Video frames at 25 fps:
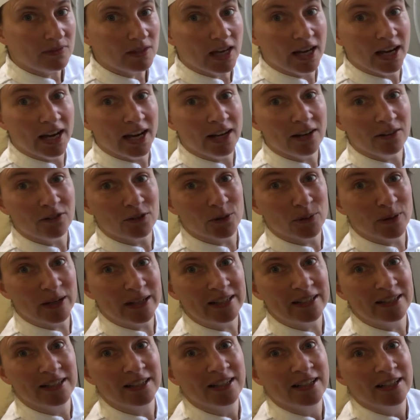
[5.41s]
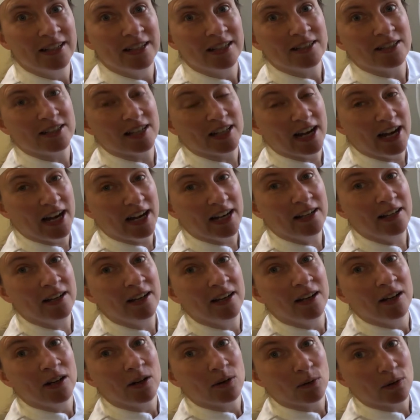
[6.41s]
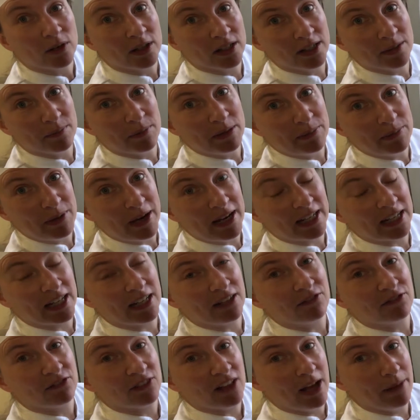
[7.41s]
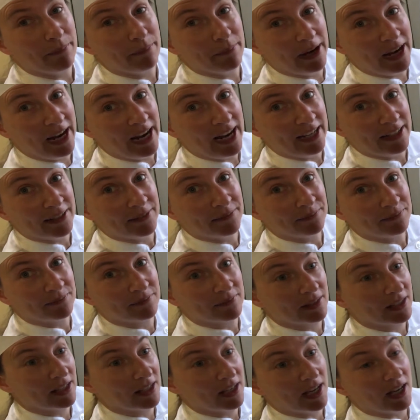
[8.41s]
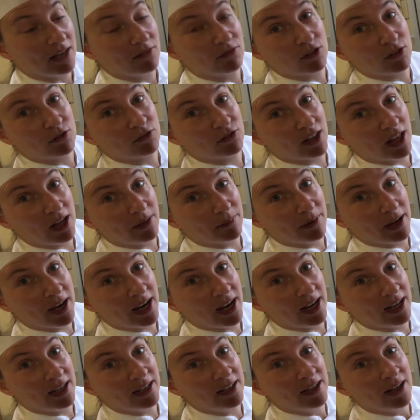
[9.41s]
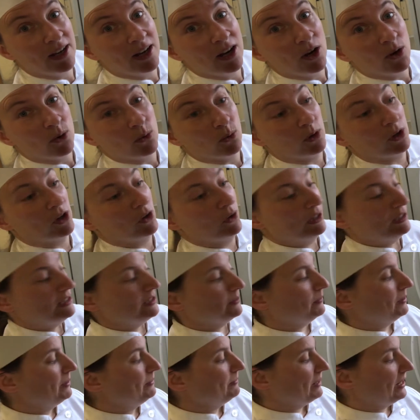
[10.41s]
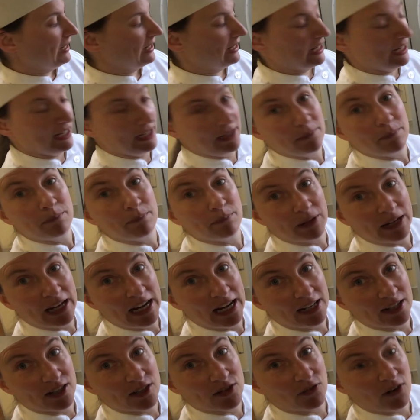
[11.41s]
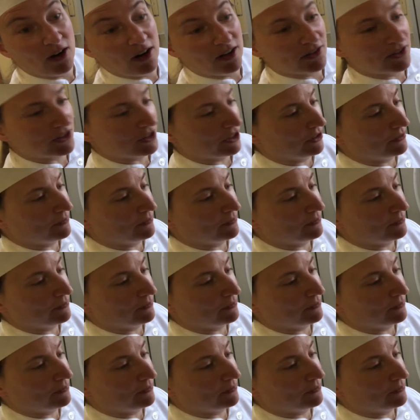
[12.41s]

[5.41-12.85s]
Hey everyone, today we're going to be making flambe, and for flambe we're going to be making bananas Foster.